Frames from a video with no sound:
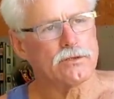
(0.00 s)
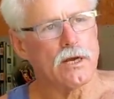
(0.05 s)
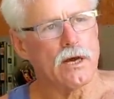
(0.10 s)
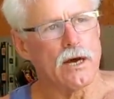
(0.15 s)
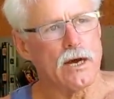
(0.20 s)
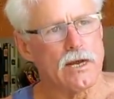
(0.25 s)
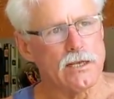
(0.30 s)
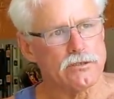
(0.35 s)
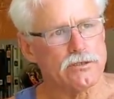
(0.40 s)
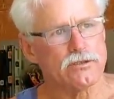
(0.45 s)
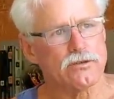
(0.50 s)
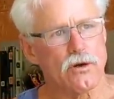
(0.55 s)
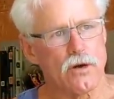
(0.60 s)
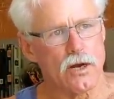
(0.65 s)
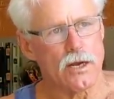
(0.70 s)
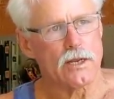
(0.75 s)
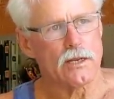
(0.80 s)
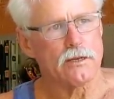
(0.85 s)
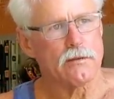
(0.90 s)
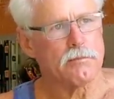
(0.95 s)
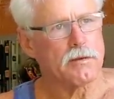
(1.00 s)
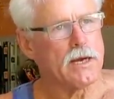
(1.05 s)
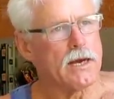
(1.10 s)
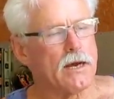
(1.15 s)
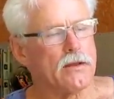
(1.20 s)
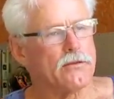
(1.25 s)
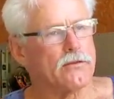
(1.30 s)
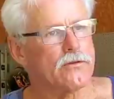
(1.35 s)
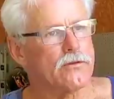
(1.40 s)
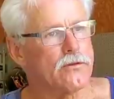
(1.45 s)
guys talking
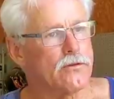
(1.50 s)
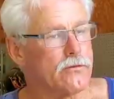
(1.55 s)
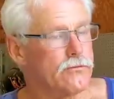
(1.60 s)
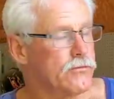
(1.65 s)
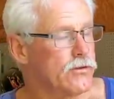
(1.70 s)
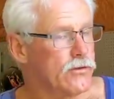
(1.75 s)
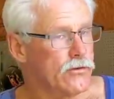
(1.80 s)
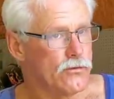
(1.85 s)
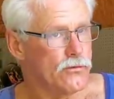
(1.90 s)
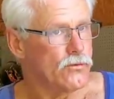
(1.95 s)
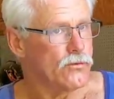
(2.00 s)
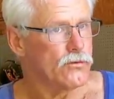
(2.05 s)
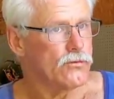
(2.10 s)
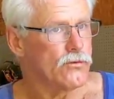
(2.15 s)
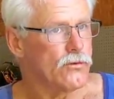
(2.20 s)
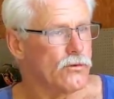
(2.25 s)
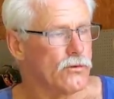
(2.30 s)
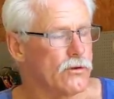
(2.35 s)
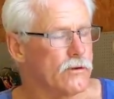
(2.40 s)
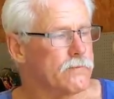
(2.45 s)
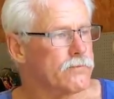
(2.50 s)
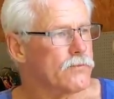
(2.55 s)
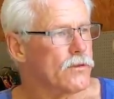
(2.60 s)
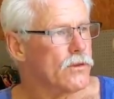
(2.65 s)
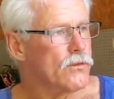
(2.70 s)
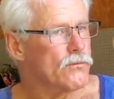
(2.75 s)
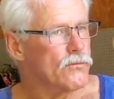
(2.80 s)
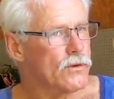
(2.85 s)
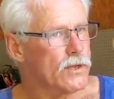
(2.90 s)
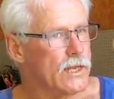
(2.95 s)
about the, the New World Order.
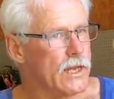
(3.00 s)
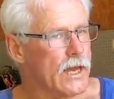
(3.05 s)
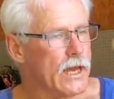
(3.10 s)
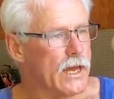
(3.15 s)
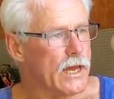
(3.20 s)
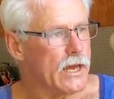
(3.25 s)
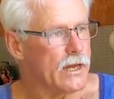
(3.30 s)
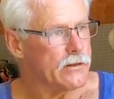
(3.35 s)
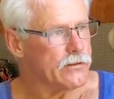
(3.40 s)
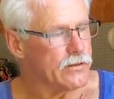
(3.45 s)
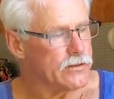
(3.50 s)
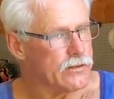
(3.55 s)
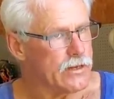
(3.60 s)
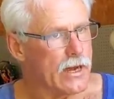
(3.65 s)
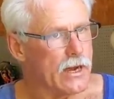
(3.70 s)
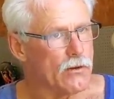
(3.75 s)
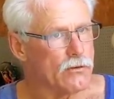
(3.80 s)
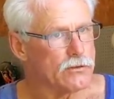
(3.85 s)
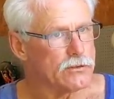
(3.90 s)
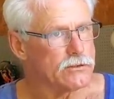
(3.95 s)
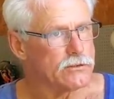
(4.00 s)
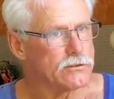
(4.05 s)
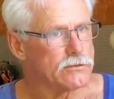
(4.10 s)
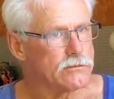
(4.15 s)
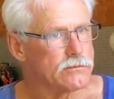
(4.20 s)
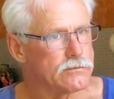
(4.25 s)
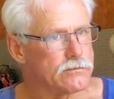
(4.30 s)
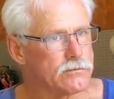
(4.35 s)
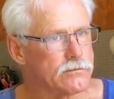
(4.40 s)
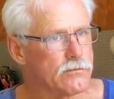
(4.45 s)
We had the towers.
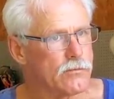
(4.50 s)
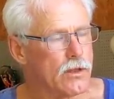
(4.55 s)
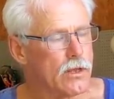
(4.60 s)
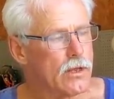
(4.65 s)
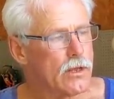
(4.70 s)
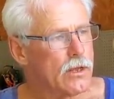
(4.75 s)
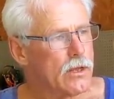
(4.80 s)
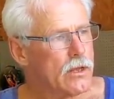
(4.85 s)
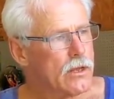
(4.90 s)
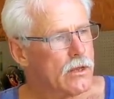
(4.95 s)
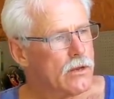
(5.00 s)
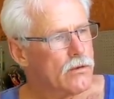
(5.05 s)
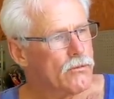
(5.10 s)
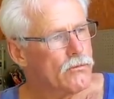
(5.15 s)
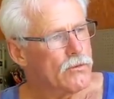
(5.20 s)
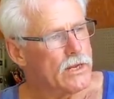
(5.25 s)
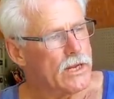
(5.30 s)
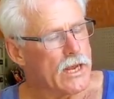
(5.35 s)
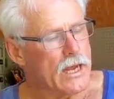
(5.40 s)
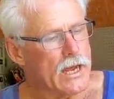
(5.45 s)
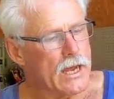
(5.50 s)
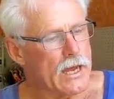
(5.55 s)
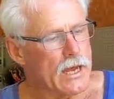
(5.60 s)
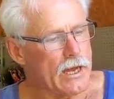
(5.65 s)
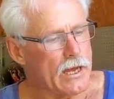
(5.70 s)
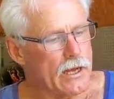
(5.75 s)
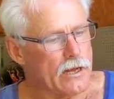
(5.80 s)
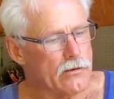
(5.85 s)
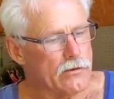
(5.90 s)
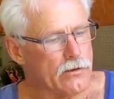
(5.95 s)
We
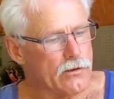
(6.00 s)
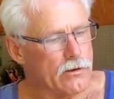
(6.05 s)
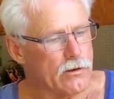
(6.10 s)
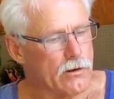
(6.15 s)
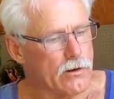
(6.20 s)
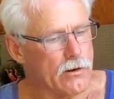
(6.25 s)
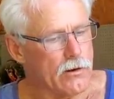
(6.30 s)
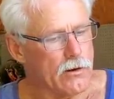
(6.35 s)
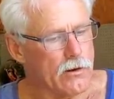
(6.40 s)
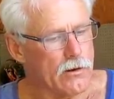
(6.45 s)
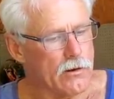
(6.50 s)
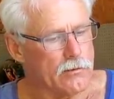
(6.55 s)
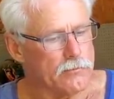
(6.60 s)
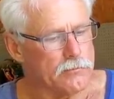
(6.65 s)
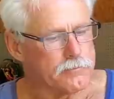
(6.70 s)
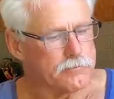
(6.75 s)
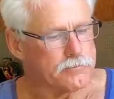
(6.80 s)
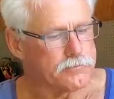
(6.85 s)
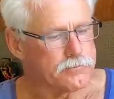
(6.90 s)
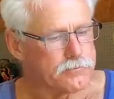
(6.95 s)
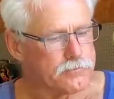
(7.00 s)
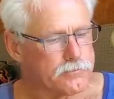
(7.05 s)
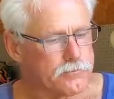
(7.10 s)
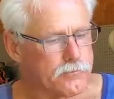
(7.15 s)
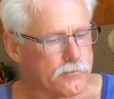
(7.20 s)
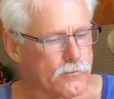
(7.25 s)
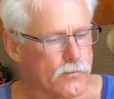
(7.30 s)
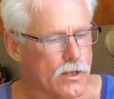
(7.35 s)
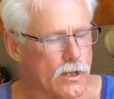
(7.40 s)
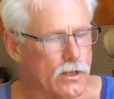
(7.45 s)
had um,
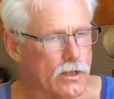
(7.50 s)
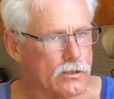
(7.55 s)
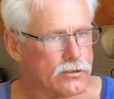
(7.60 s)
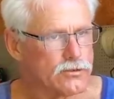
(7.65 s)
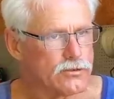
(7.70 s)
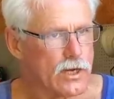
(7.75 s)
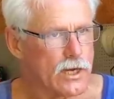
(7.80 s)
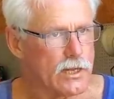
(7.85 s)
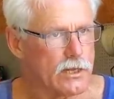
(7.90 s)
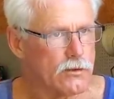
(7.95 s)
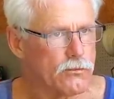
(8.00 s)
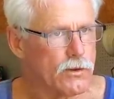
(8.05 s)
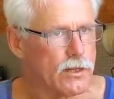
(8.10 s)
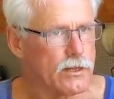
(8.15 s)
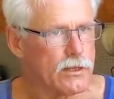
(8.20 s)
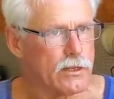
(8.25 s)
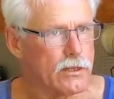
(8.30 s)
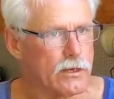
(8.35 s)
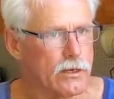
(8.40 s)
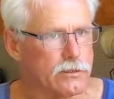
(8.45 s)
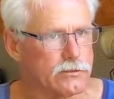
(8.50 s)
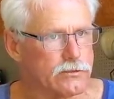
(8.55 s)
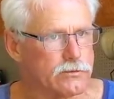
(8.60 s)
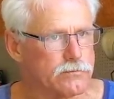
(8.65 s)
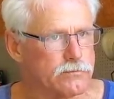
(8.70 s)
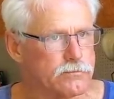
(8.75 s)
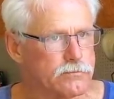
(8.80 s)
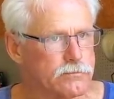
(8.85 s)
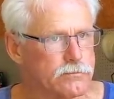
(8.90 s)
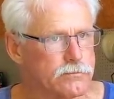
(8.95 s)
trying to get away with the guns
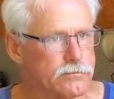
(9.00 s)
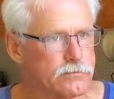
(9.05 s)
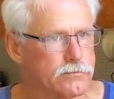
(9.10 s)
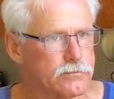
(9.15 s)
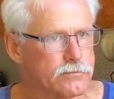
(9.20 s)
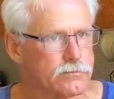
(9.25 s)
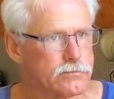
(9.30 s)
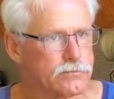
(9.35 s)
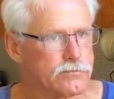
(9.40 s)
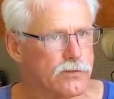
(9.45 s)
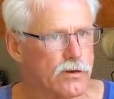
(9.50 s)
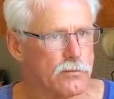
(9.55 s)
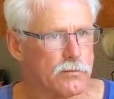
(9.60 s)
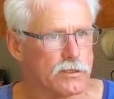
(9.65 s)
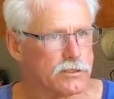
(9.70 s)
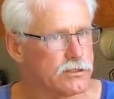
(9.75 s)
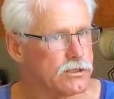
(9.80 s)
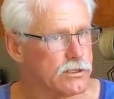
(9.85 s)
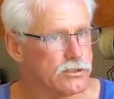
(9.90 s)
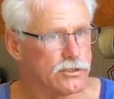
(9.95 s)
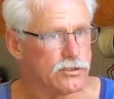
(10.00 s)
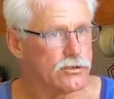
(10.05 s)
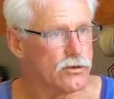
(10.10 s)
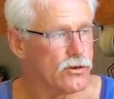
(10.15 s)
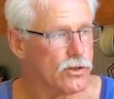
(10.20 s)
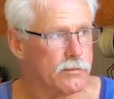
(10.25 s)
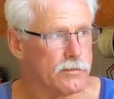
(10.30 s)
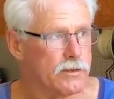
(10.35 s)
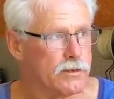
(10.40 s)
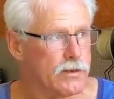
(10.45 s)
from us. As you
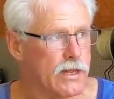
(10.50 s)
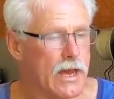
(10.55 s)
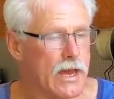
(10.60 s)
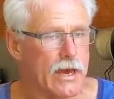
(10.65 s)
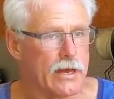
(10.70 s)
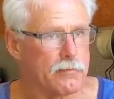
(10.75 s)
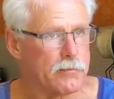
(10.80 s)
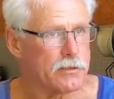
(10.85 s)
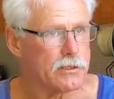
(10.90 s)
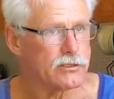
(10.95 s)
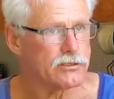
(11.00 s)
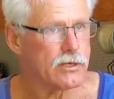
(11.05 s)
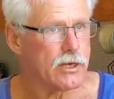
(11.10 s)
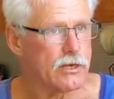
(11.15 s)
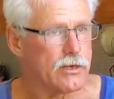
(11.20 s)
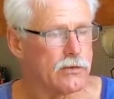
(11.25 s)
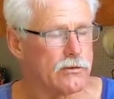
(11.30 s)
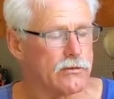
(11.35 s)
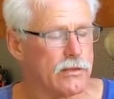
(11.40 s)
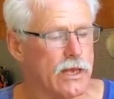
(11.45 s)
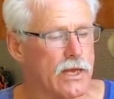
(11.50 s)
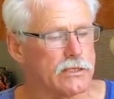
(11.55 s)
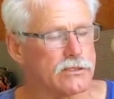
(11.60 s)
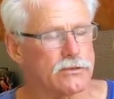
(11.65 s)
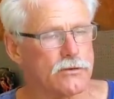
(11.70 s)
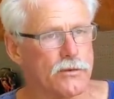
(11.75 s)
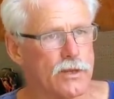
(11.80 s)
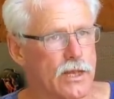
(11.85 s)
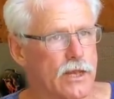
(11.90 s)
know, they've been adamantly trying to do that, so we